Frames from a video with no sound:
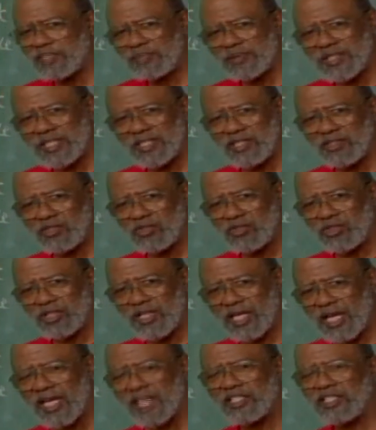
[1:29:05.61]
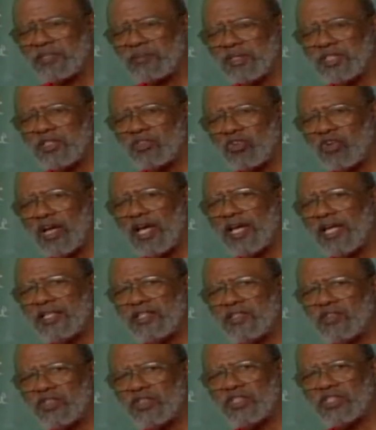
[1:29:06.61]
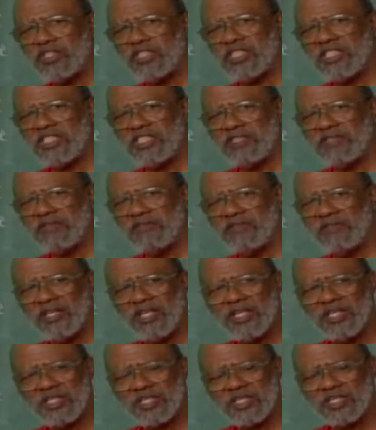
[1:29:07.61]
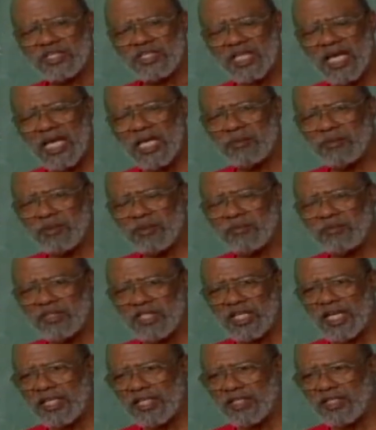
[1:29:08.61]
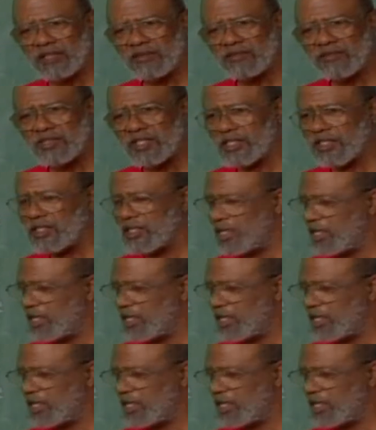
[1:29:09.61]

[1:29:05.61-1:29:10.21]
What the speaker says: to be trying to achieve the same objectives that the